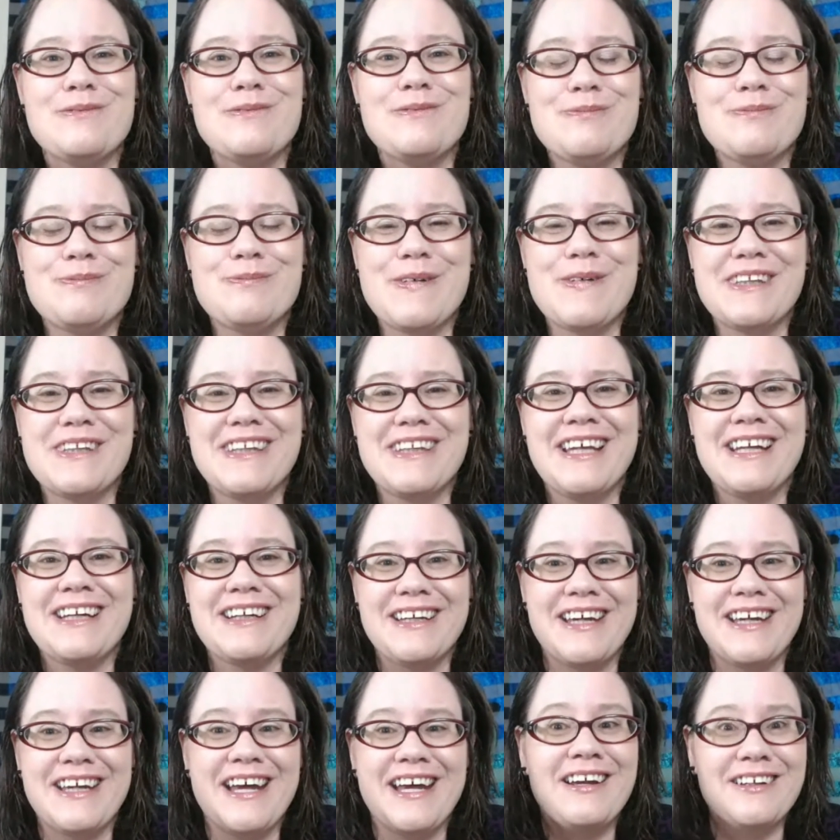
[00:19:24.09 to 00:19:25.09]
But then
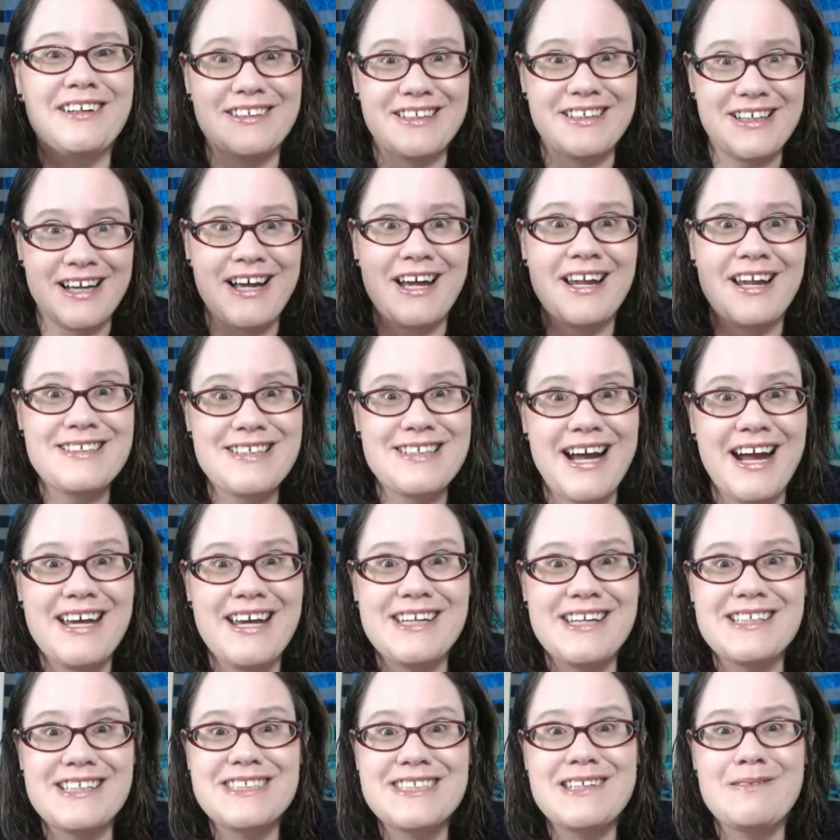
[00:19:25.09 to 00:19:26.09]
again, I got to tie it
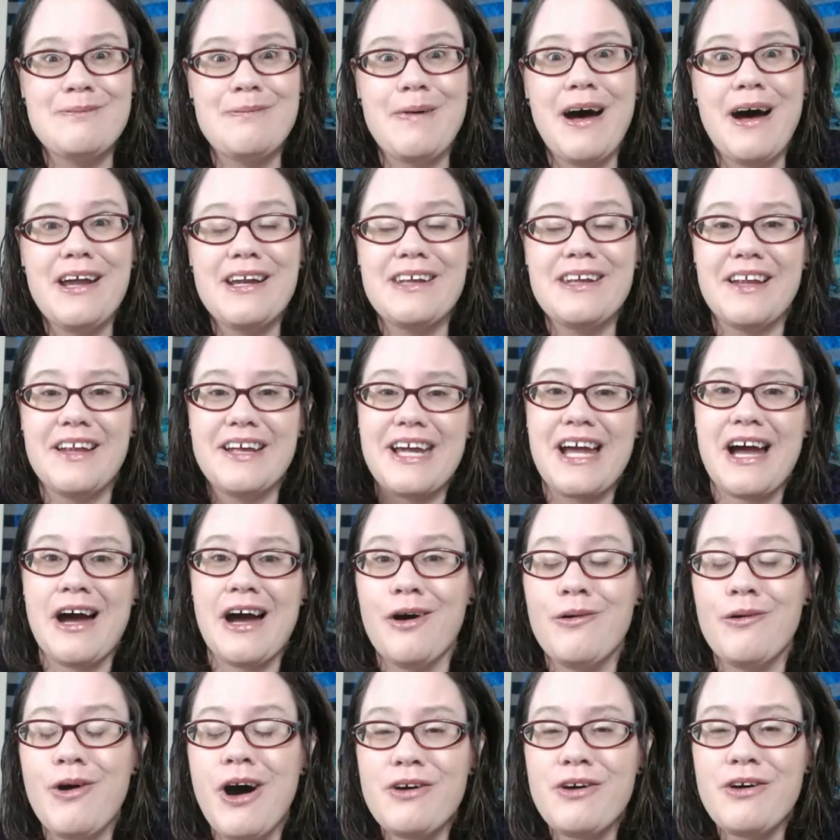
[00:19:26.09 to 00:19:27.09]
into the body. Like,
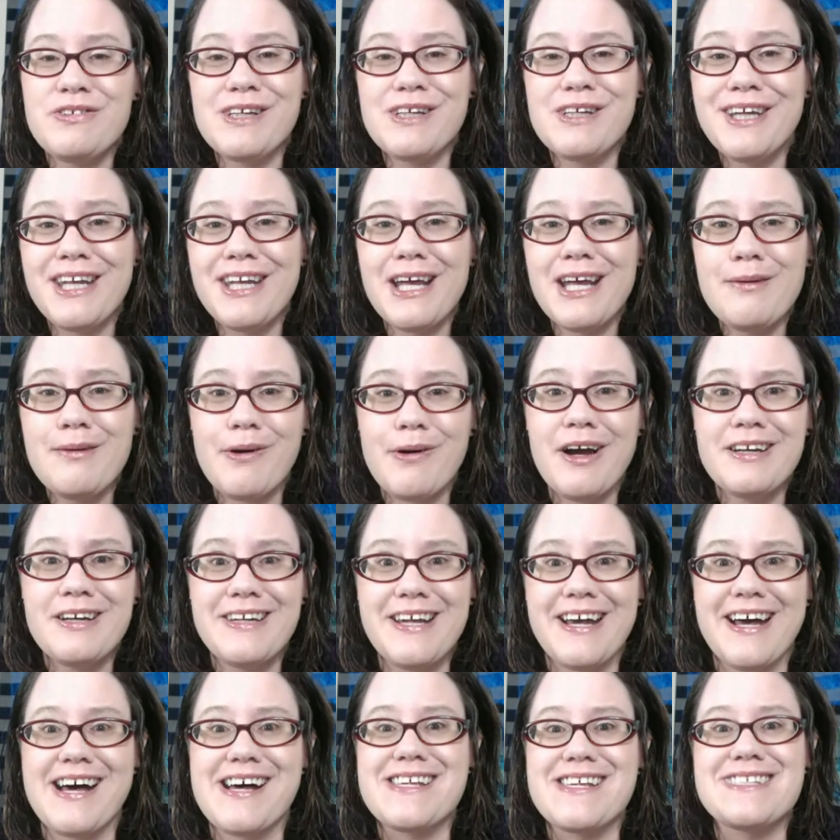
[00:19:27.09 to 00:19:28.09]
how often can I
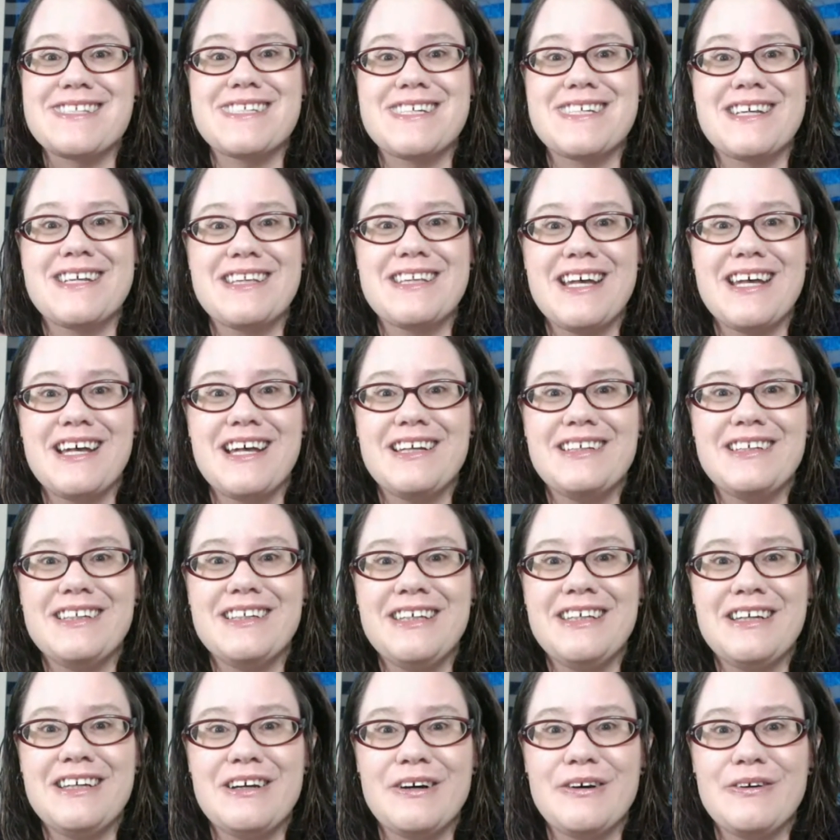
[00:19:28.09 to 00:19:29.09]
broadcast? And then,
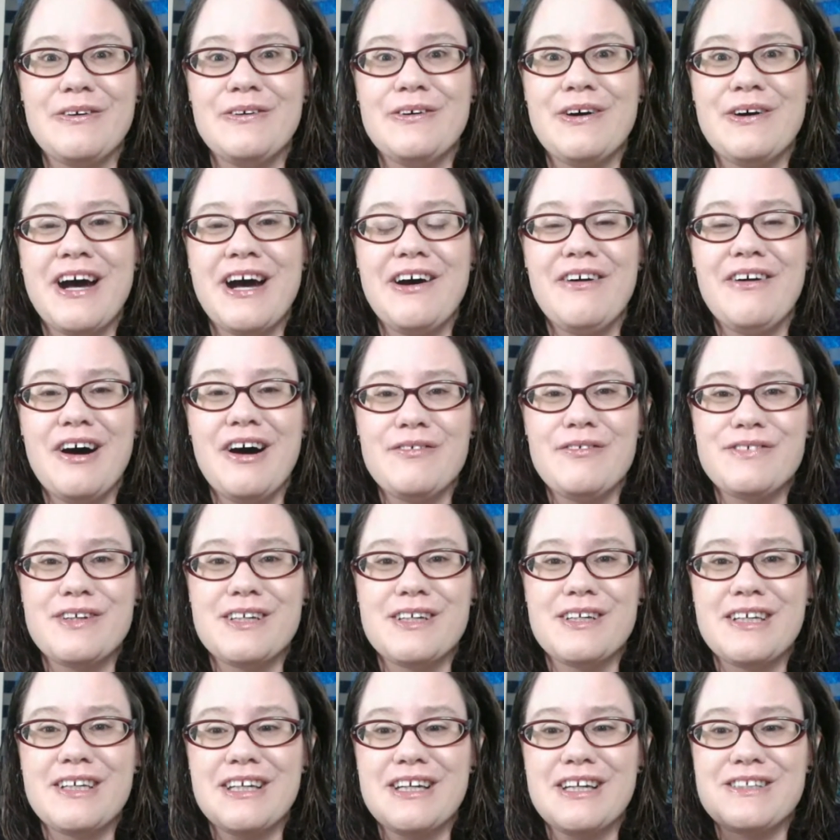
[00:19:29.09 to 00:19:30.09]
how
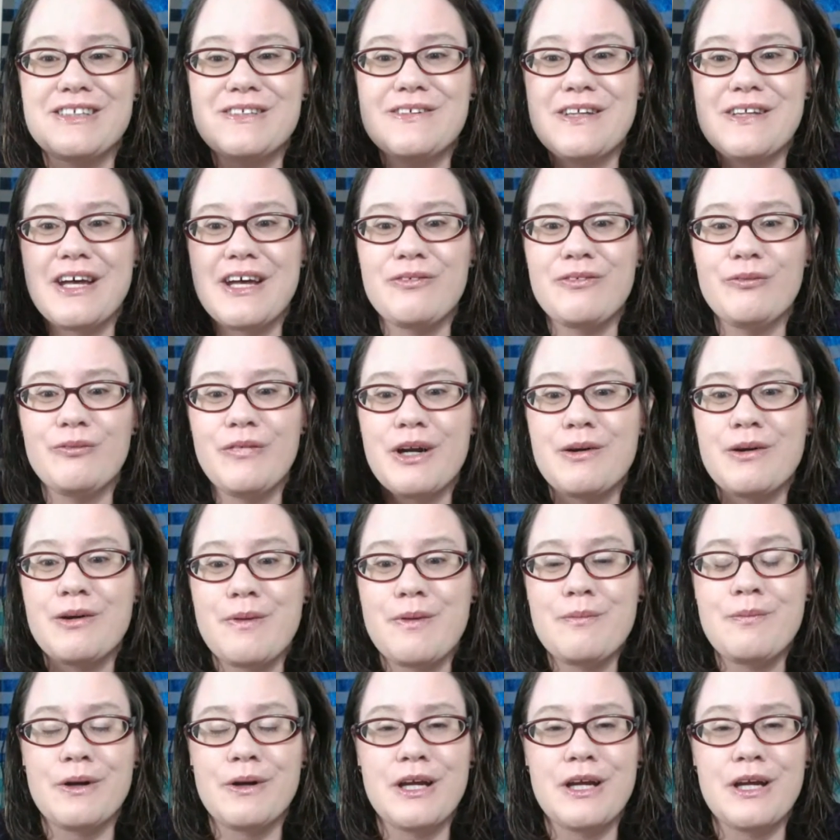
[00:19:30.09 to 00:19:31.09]
often can I do that? And where am
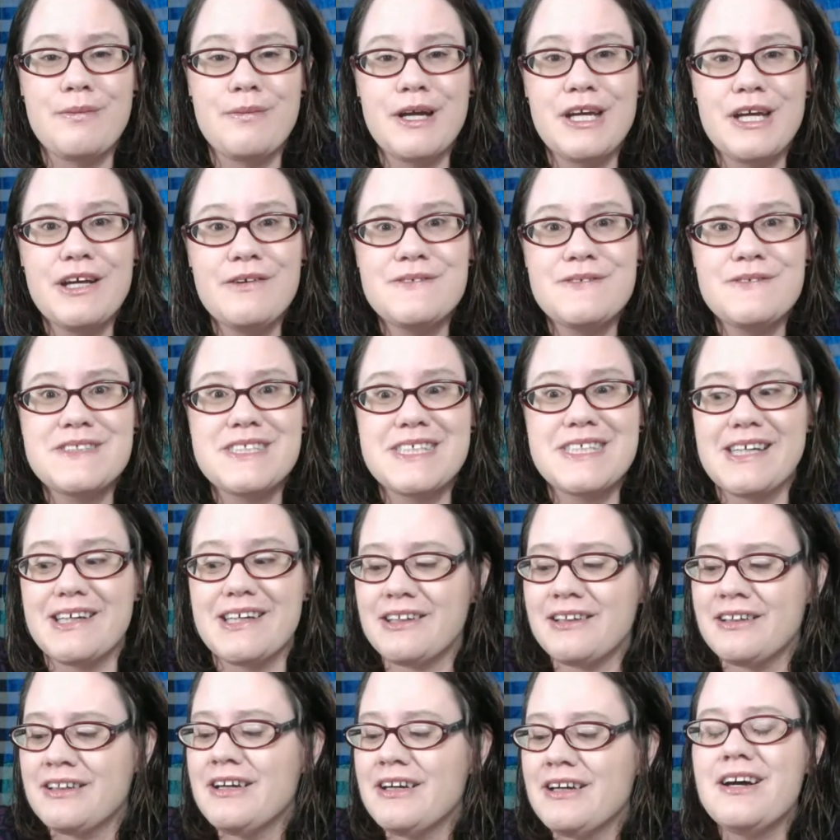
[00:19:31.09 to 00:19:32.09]
I bringing my gifts in?